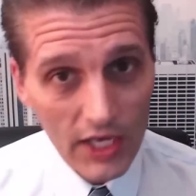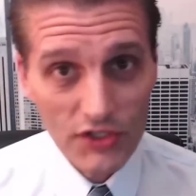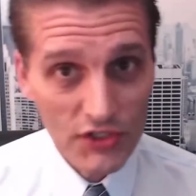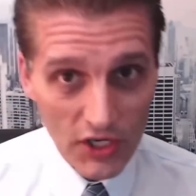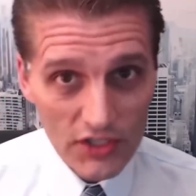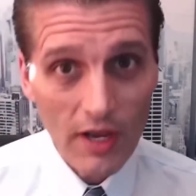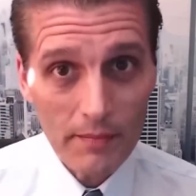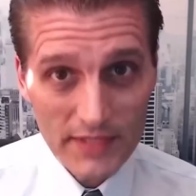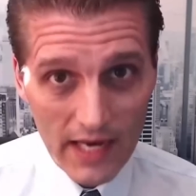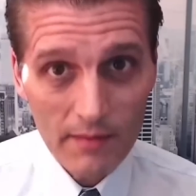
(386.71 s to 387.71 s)
is just
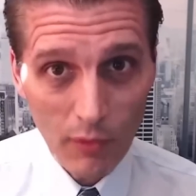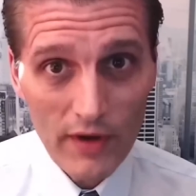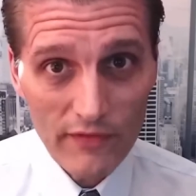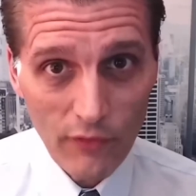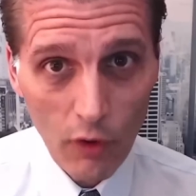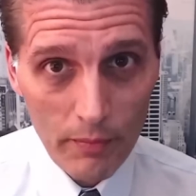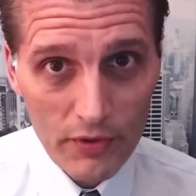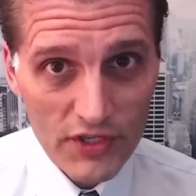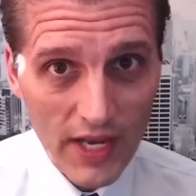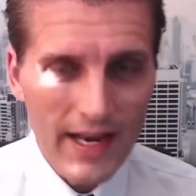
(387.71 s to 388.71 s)
up ten point four
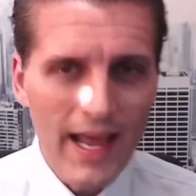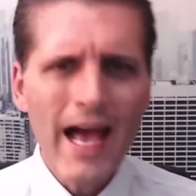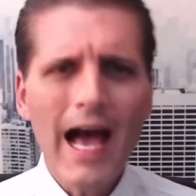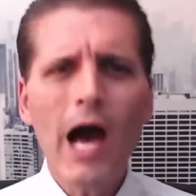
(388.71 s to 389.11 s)
percent.